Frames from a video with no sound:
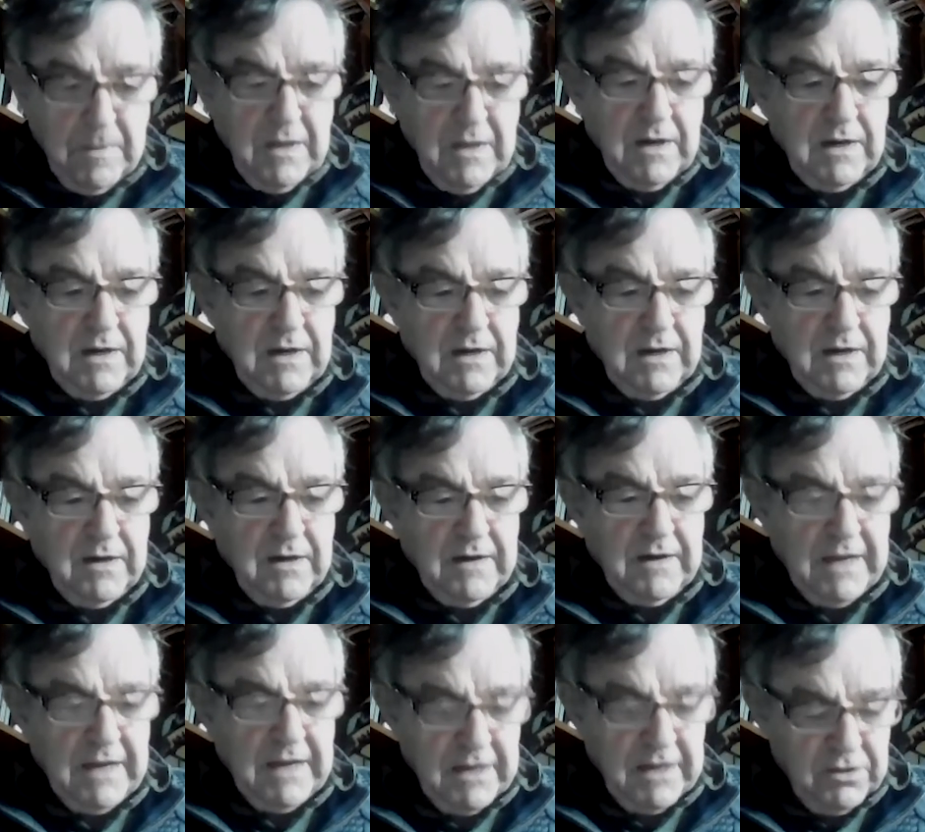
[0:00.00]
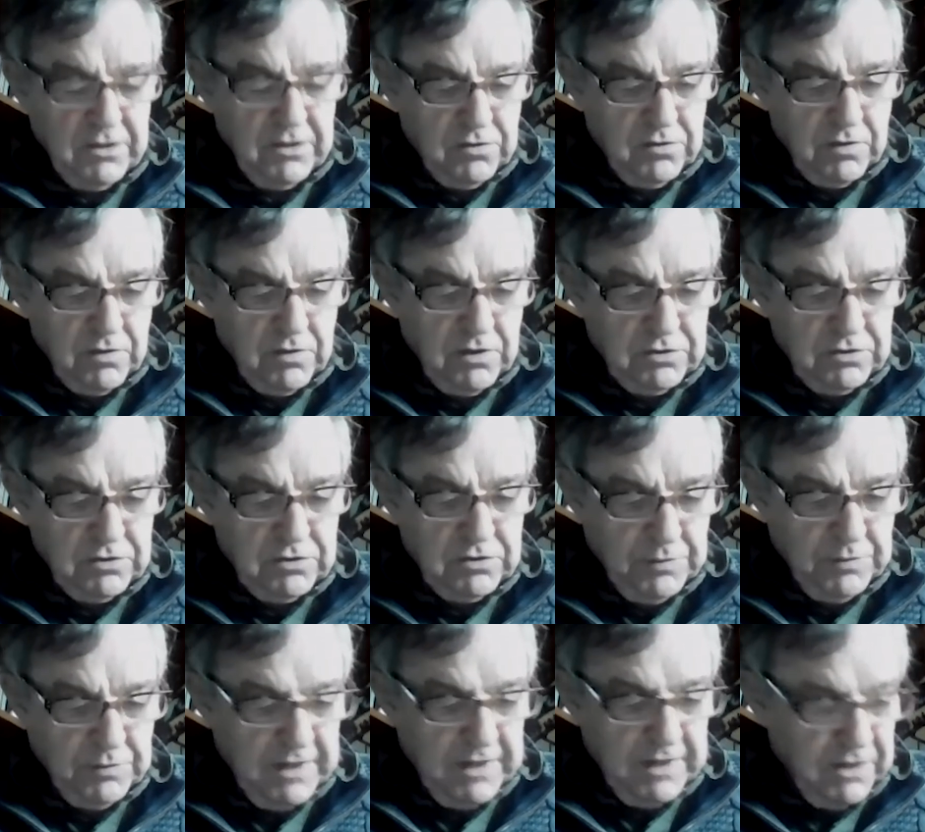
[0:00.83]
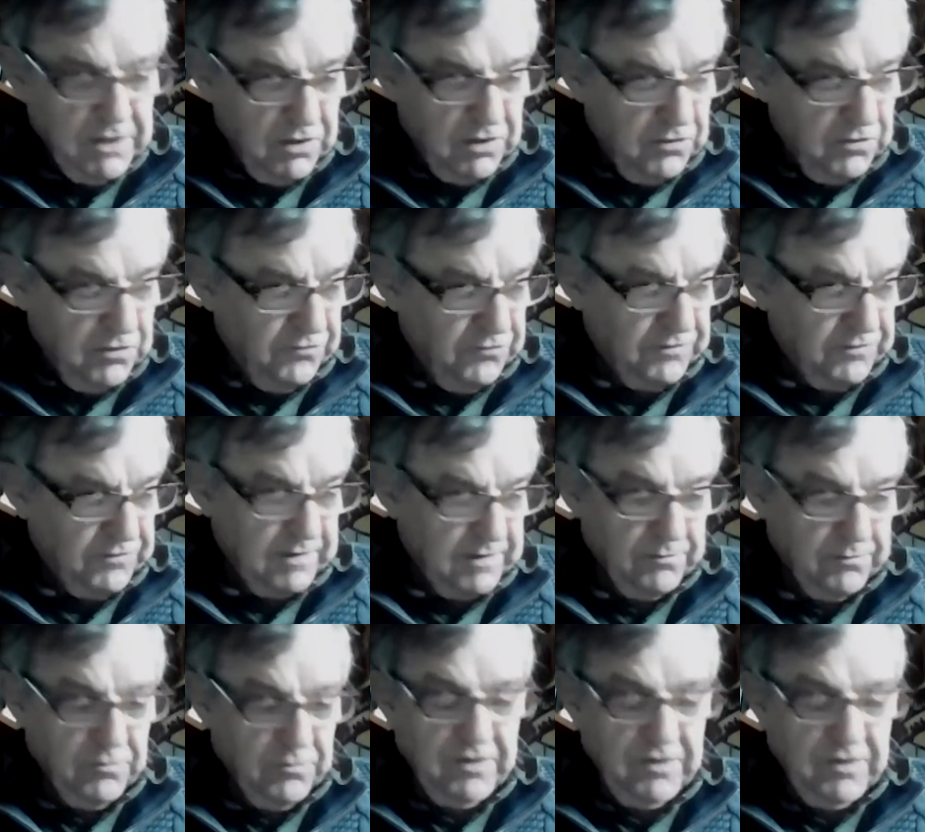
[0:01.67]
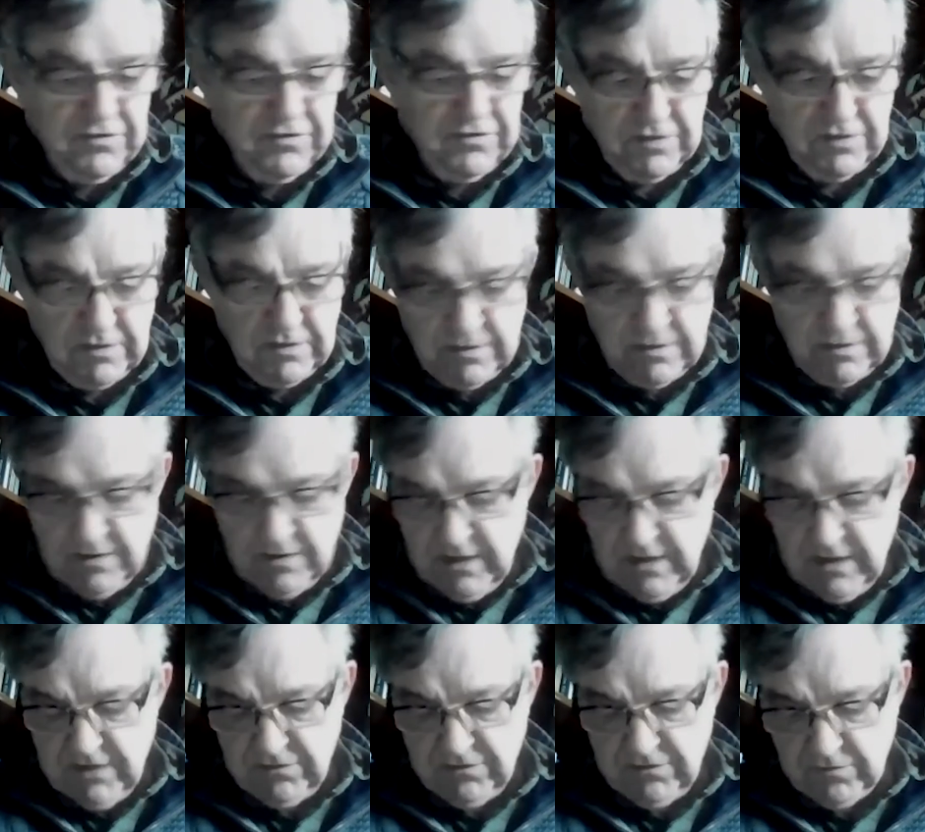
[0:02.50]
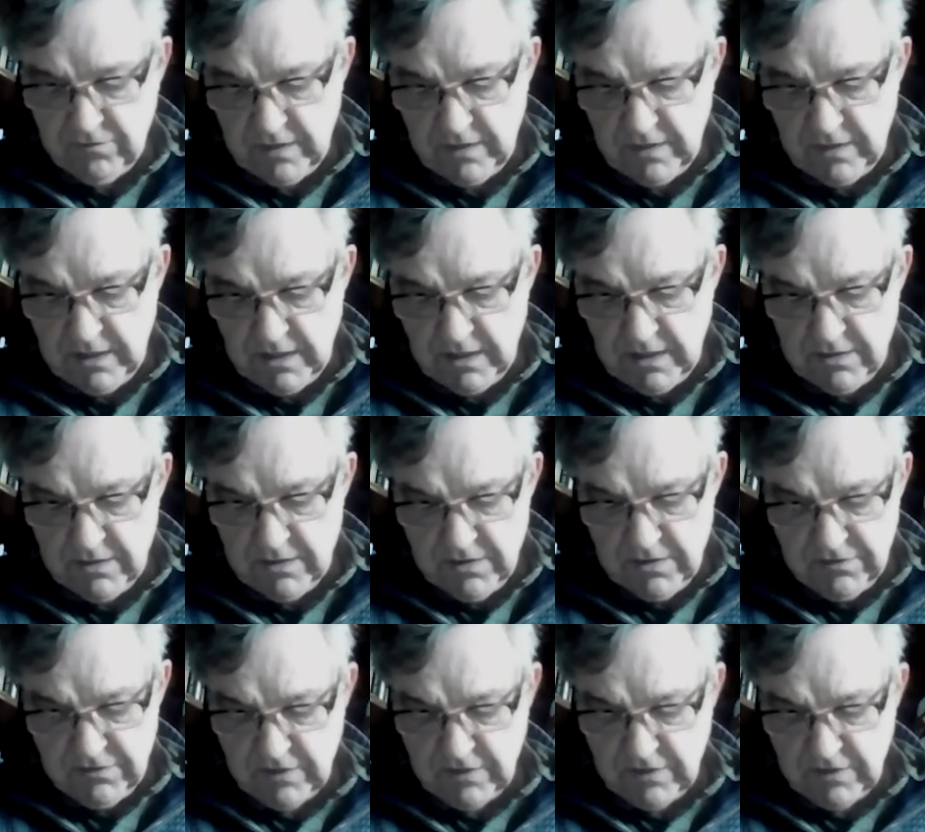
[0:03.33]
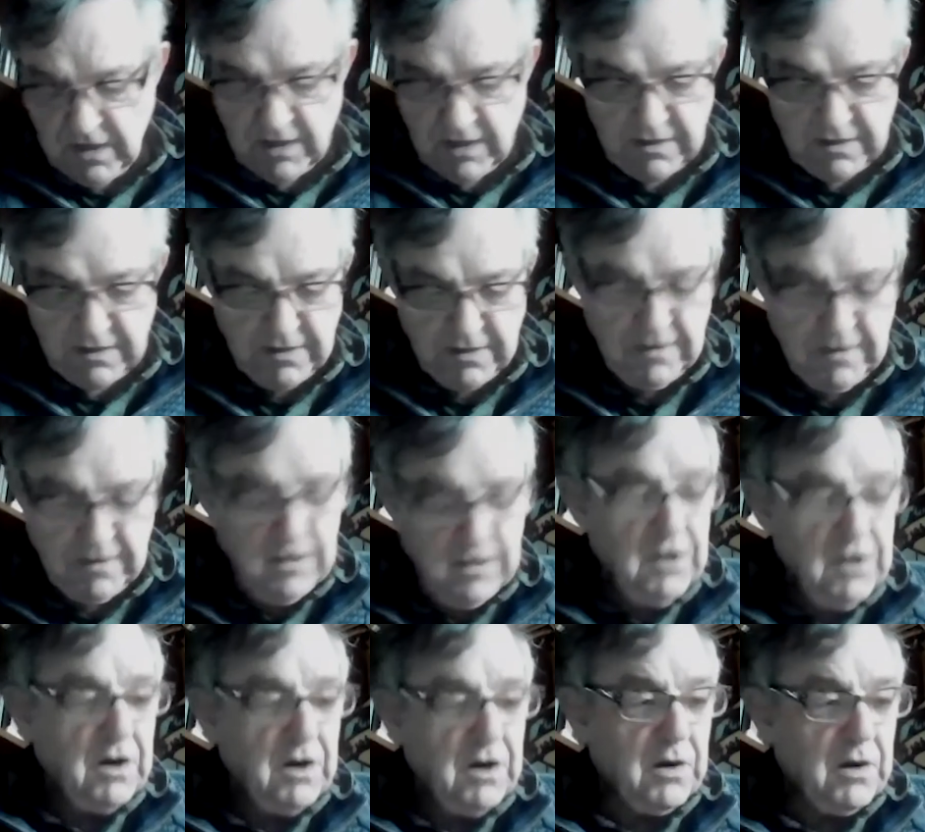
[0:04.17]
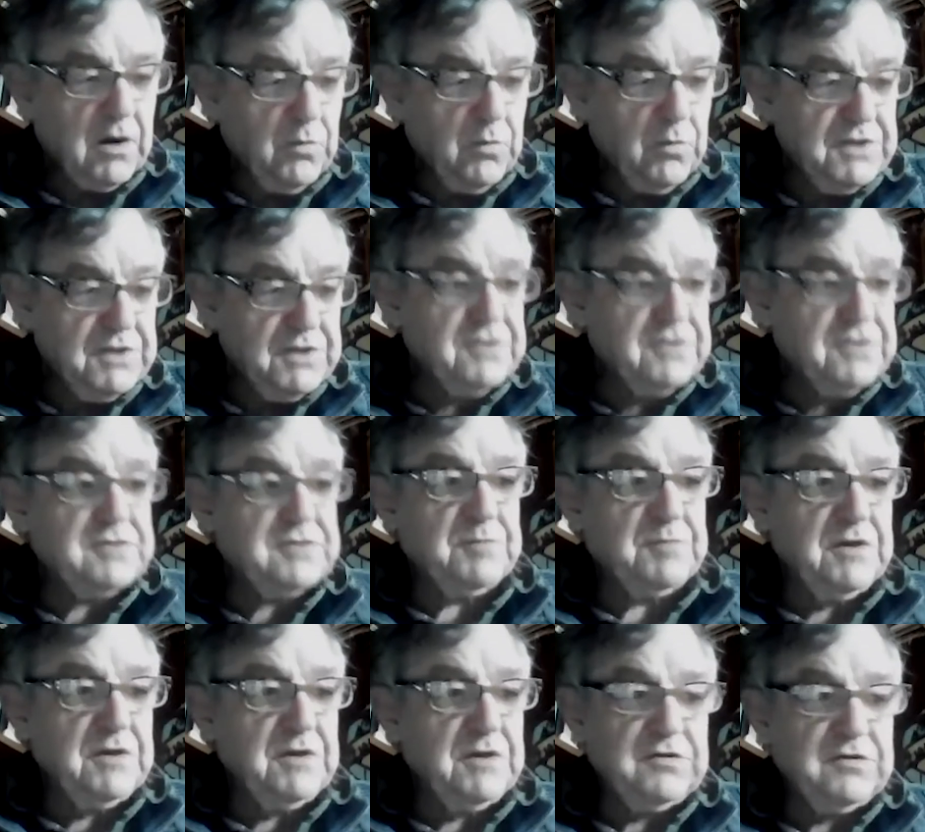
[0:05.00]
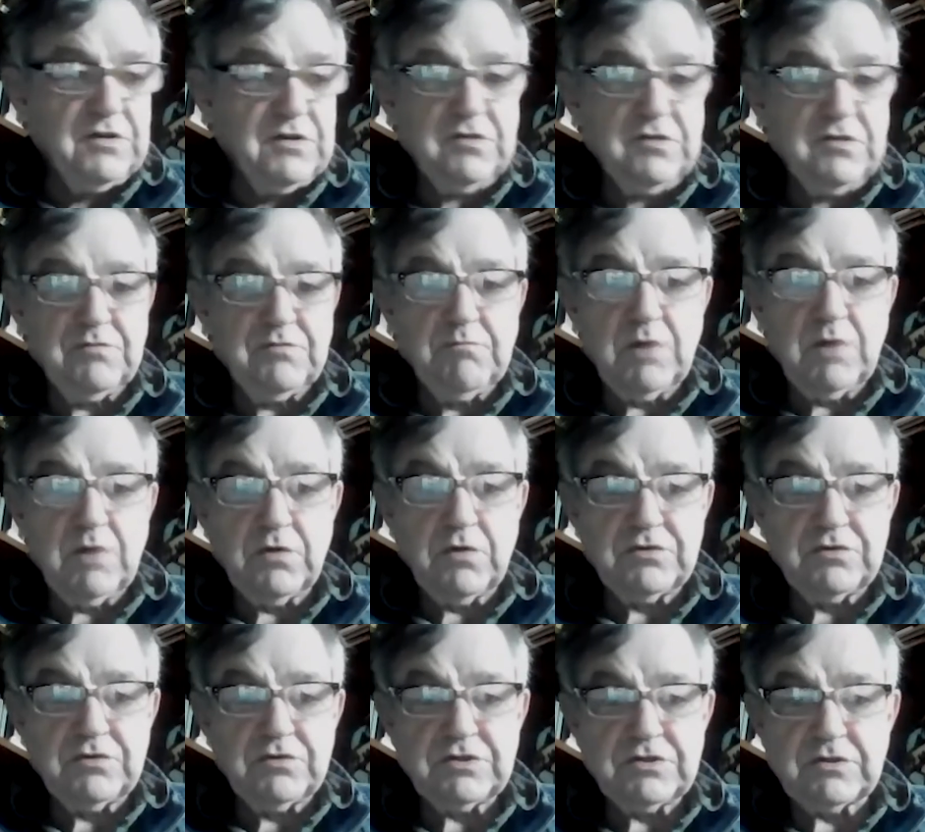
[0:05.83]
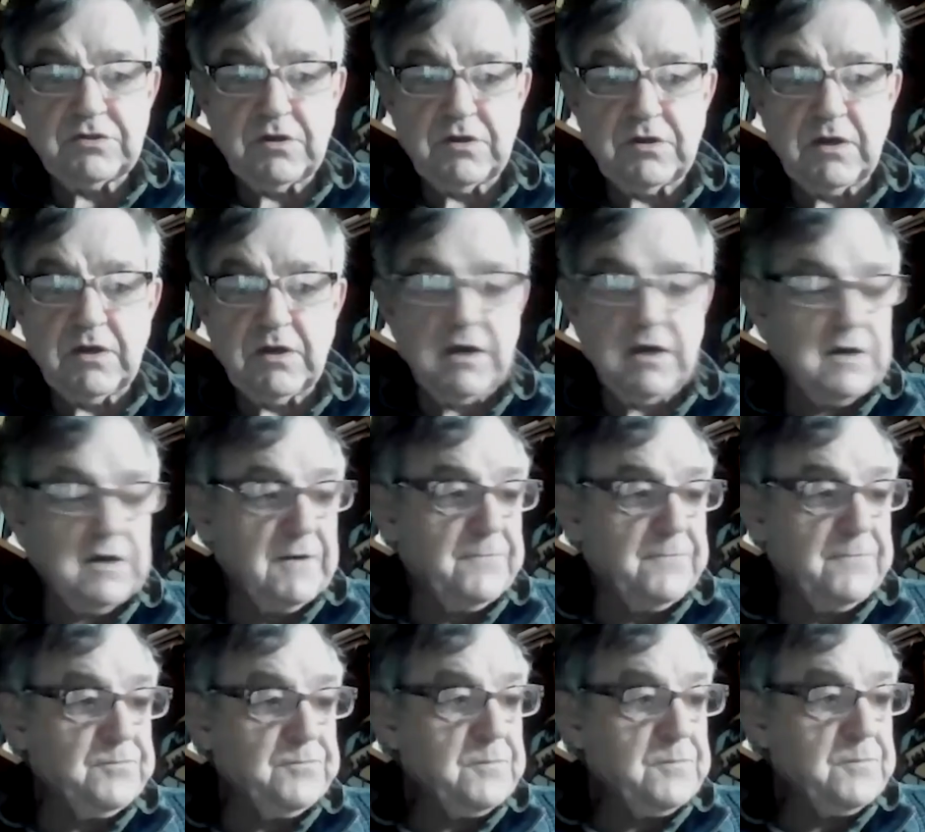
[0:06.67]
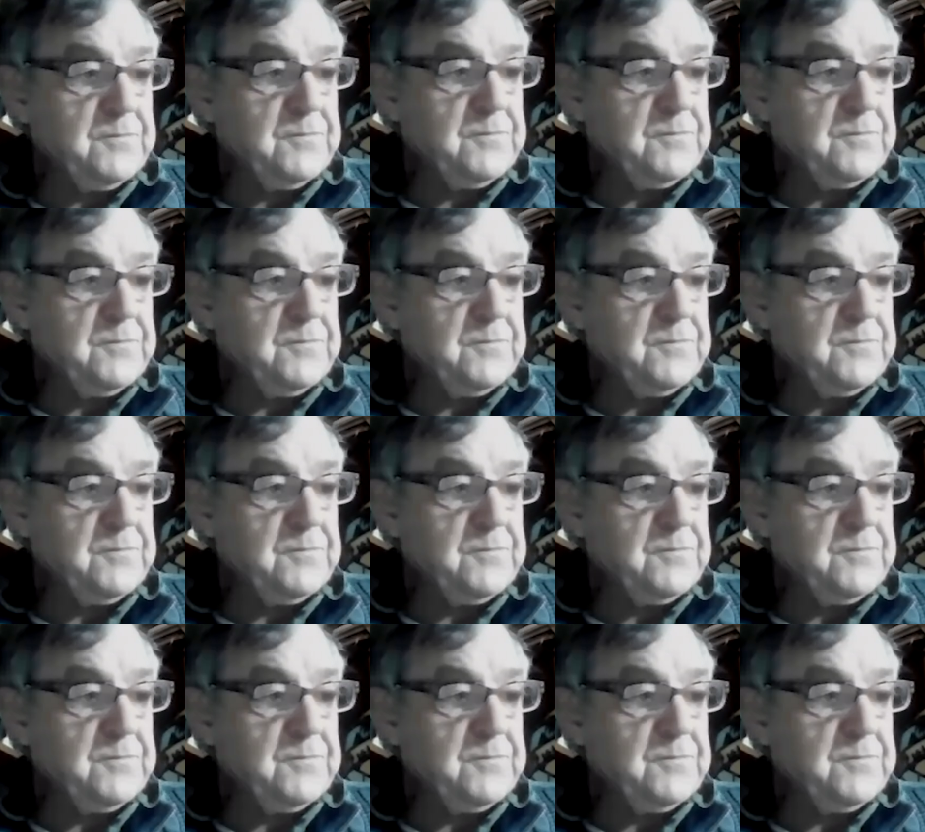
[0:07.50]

Uh, and crows, we know from recent history in this continent, are one of the species most um,